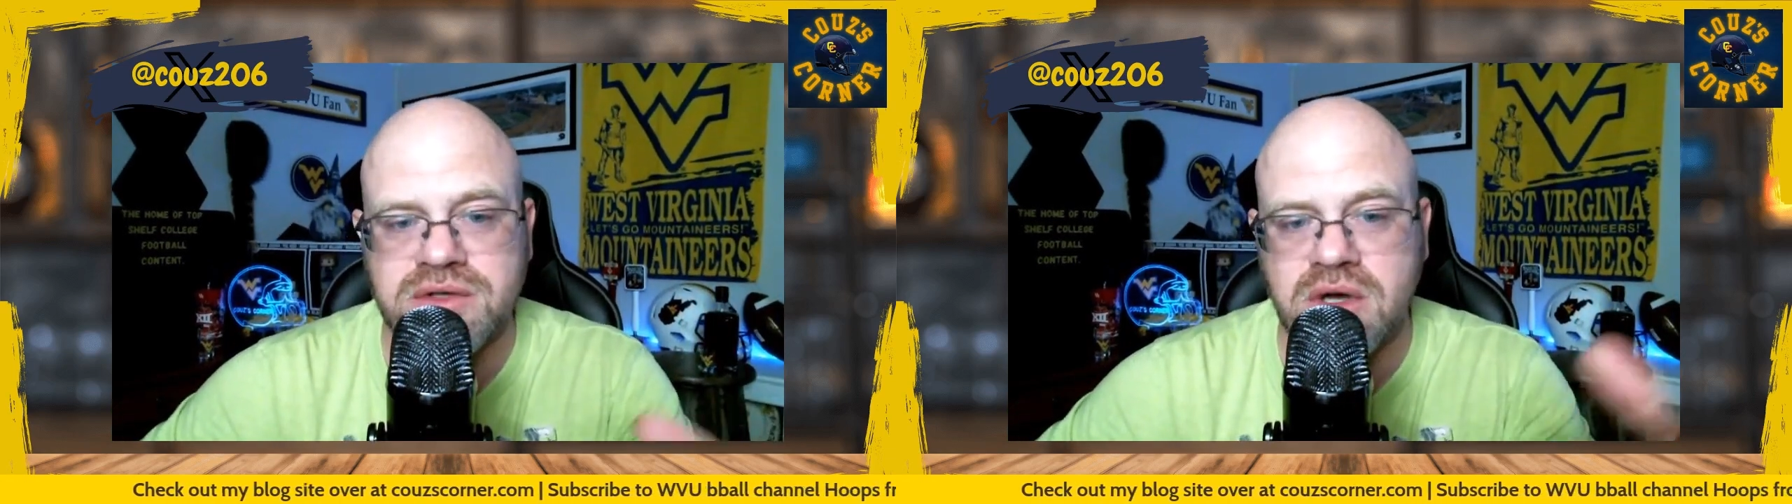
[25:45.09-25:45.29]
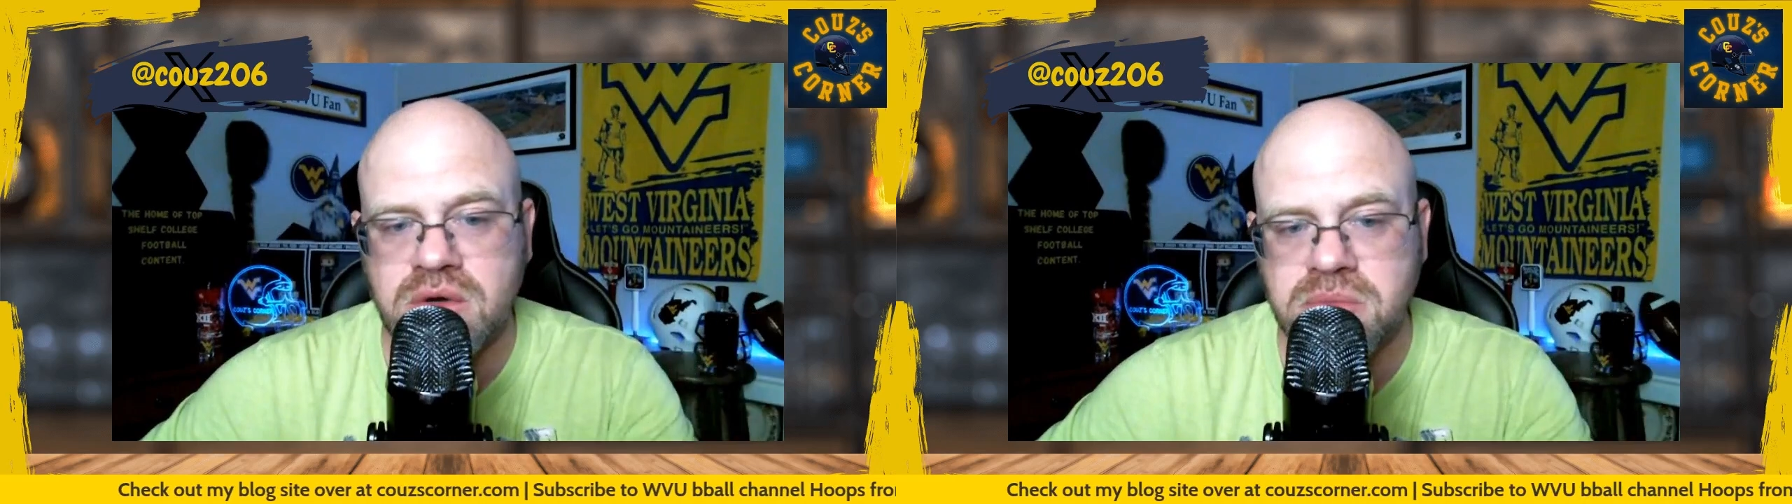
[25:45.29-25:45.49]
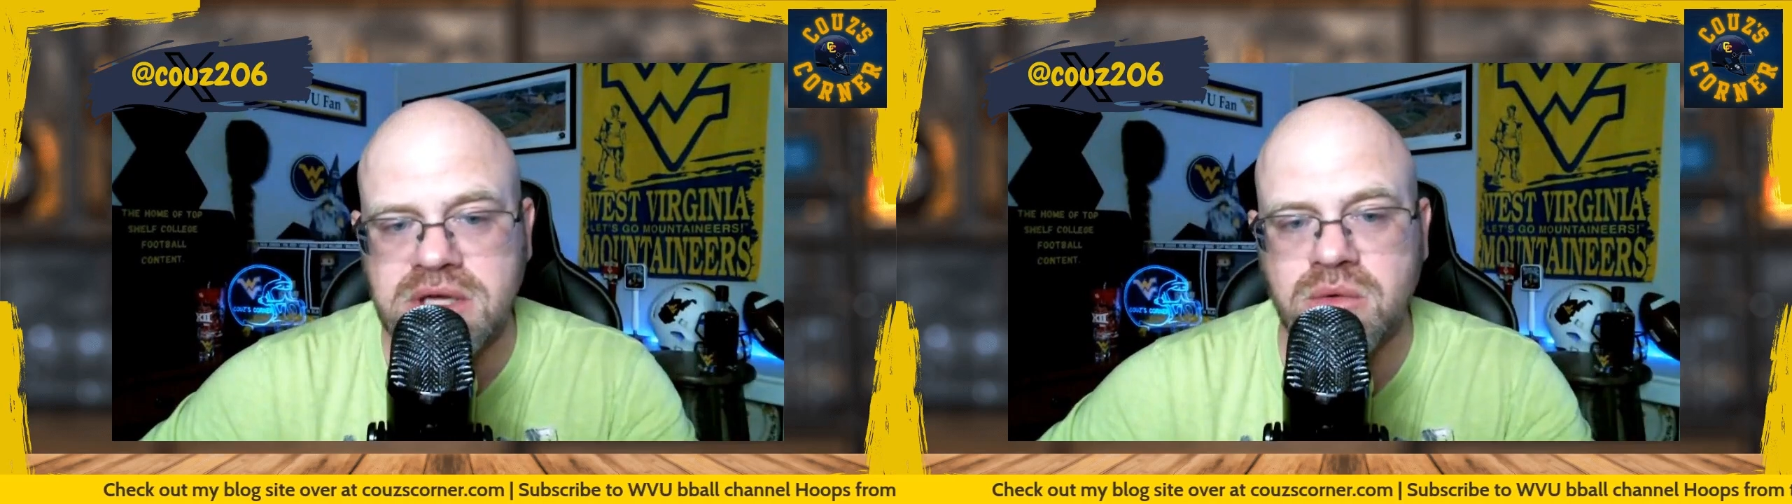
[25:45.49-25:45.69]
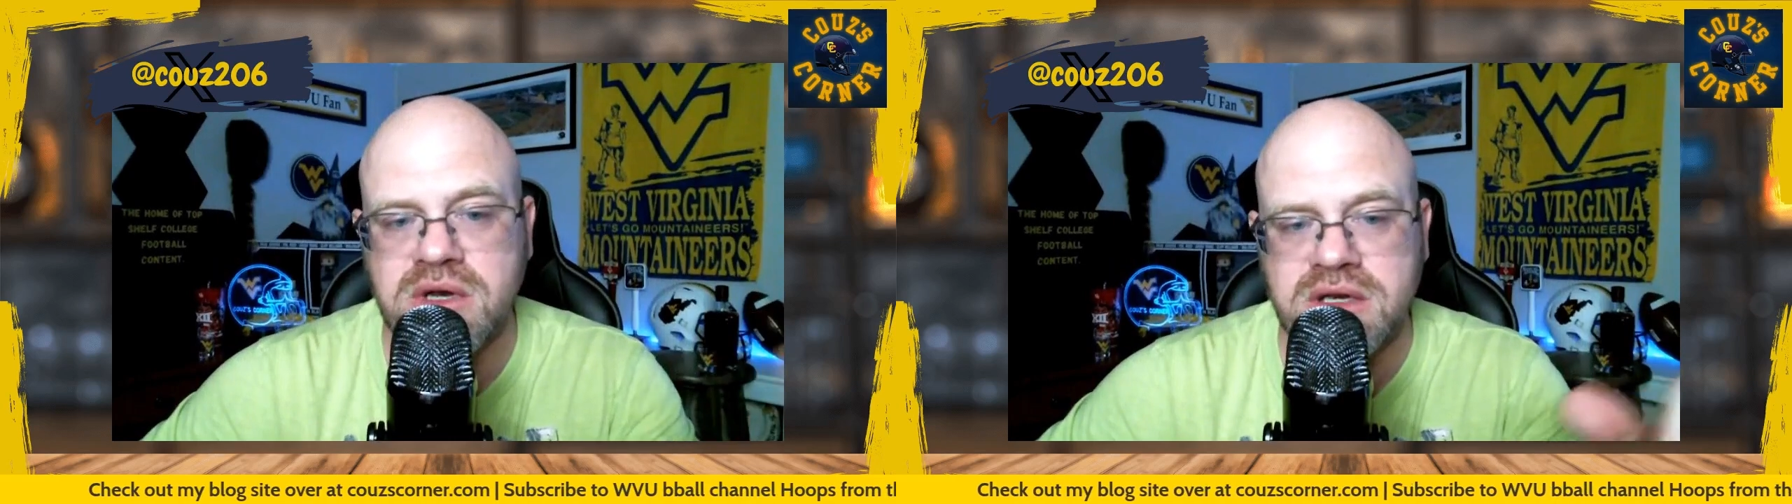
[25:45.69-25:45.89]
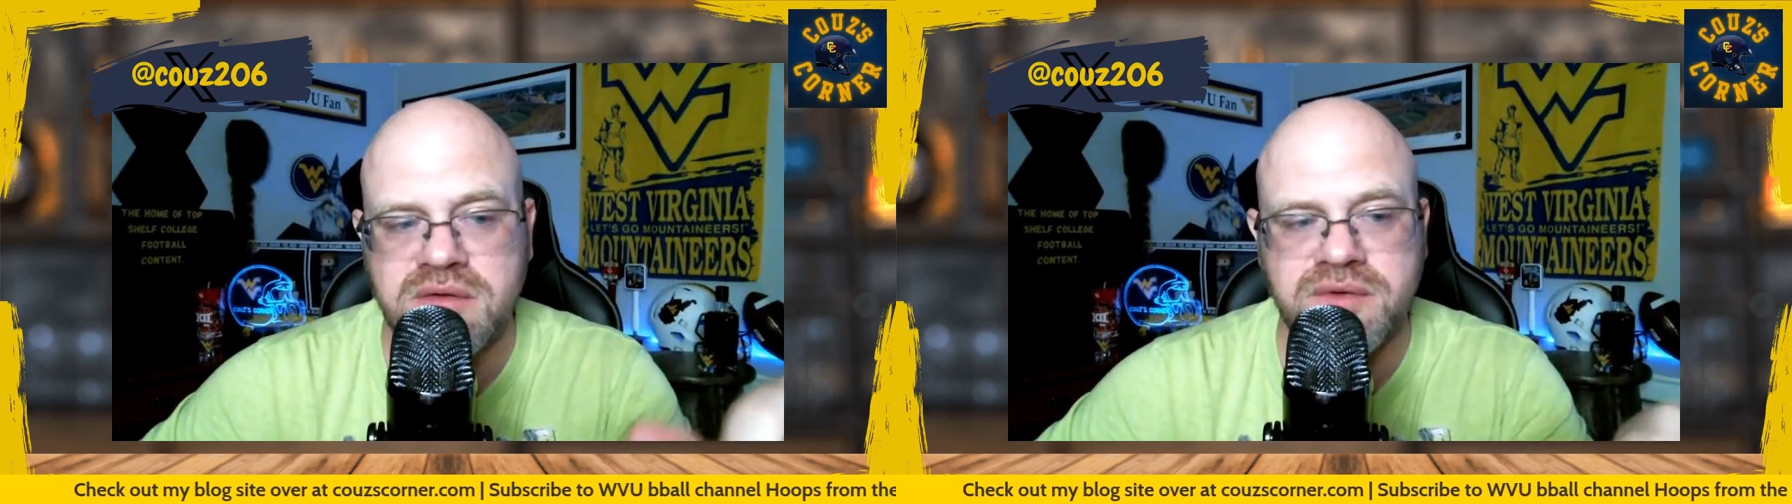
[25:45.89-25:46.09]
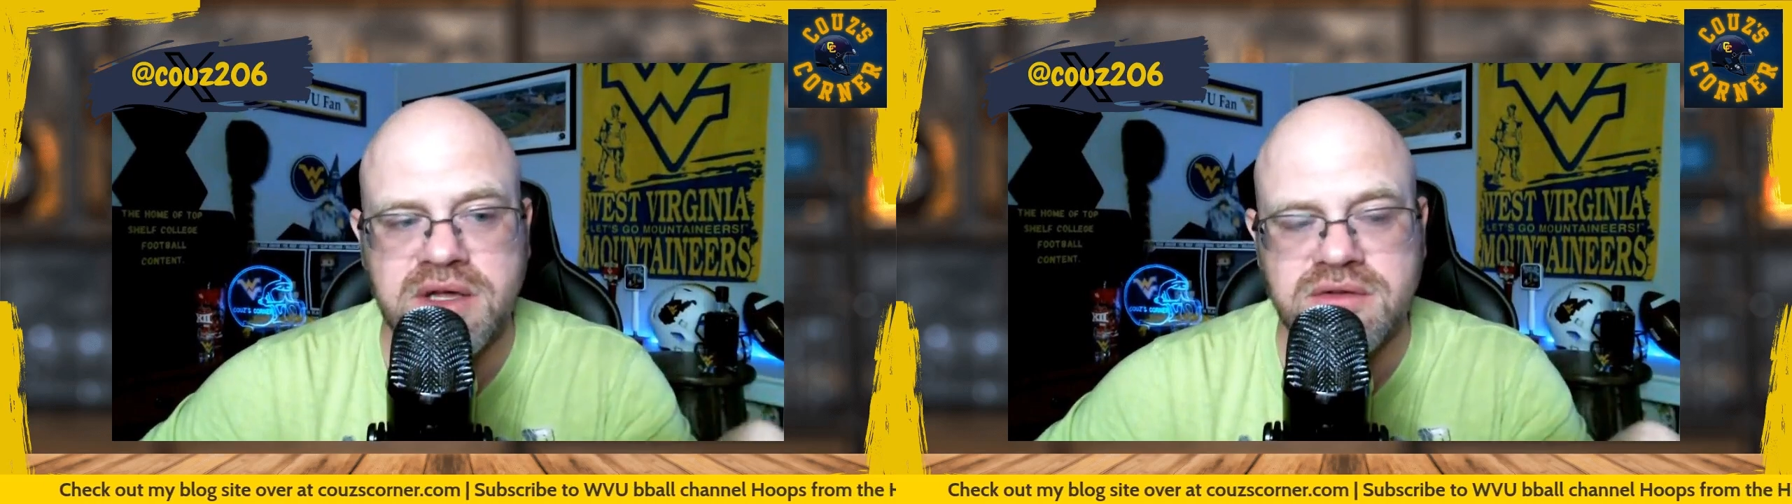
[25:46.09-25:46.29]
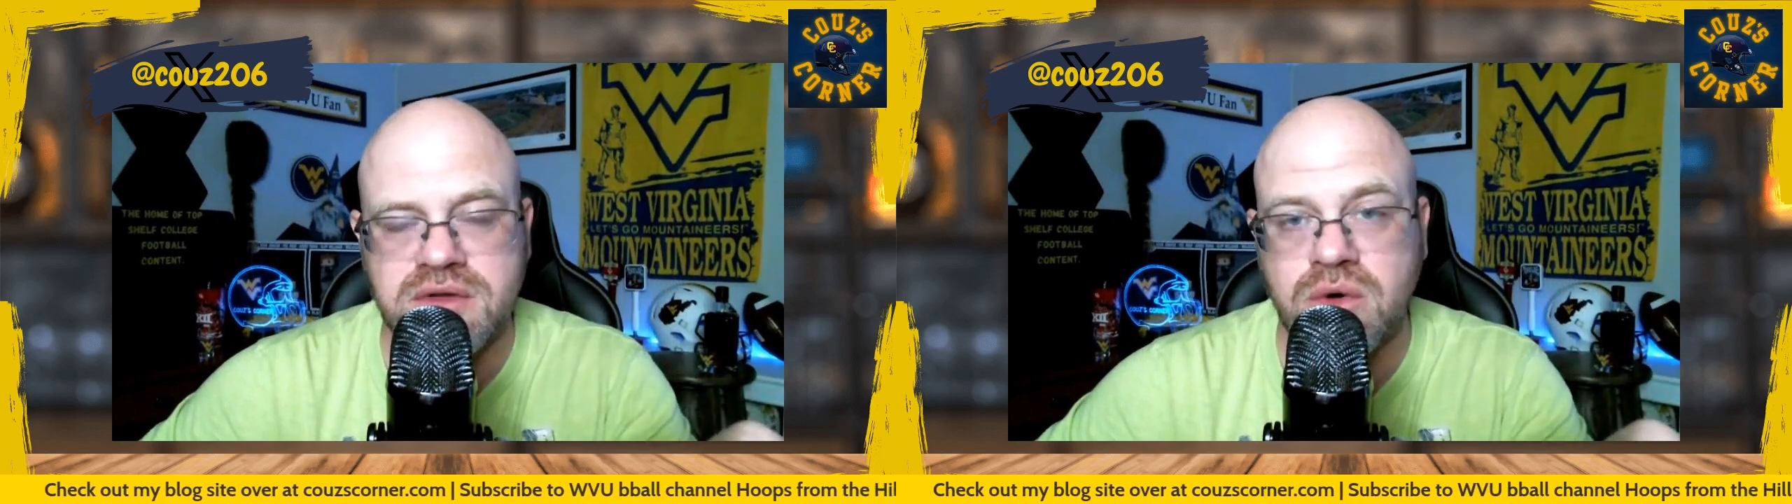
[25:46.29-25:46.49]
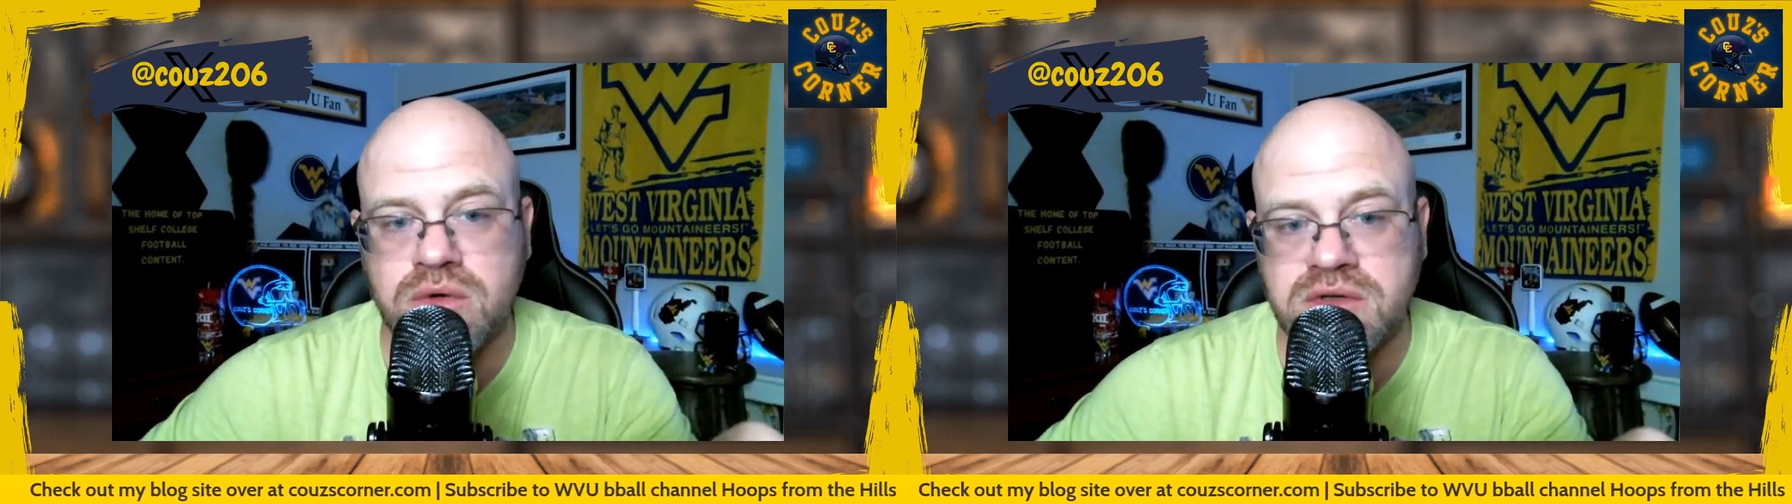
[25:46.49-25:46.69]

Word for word: show and being willing to face the,